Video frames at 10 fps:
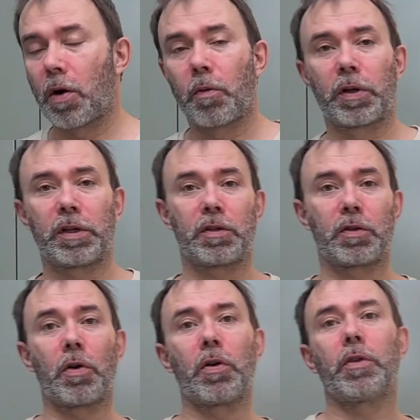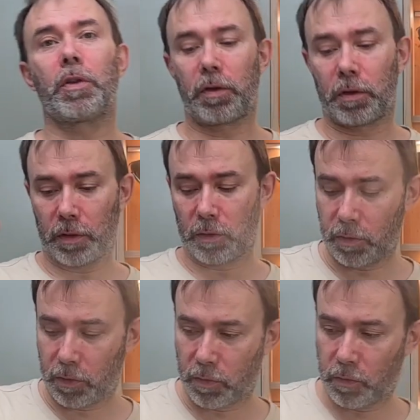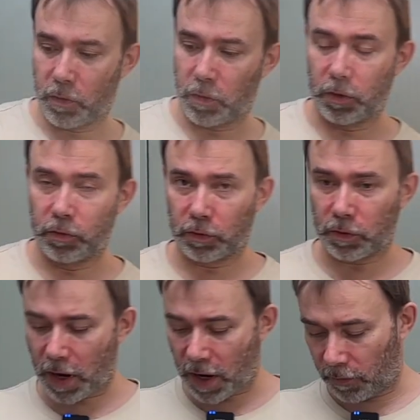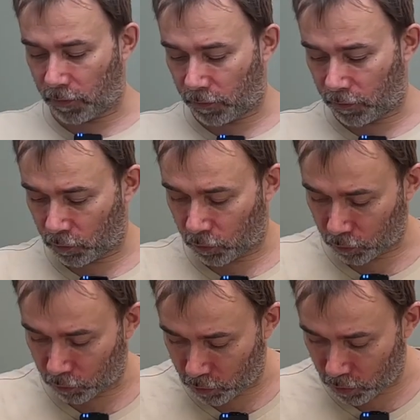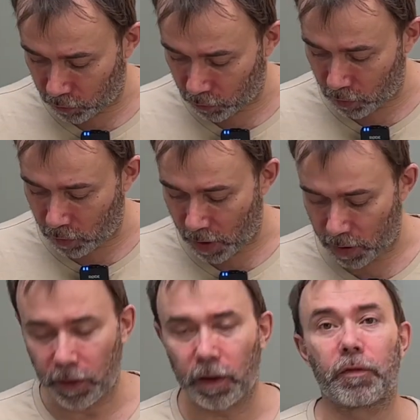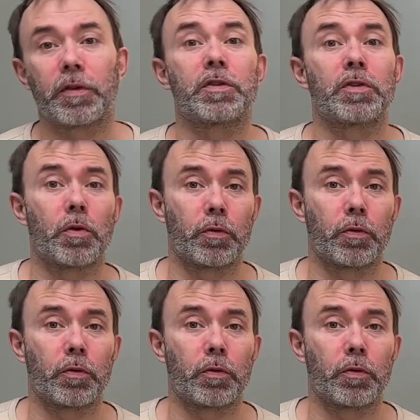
When it's done, we will use a knife to control if it's done.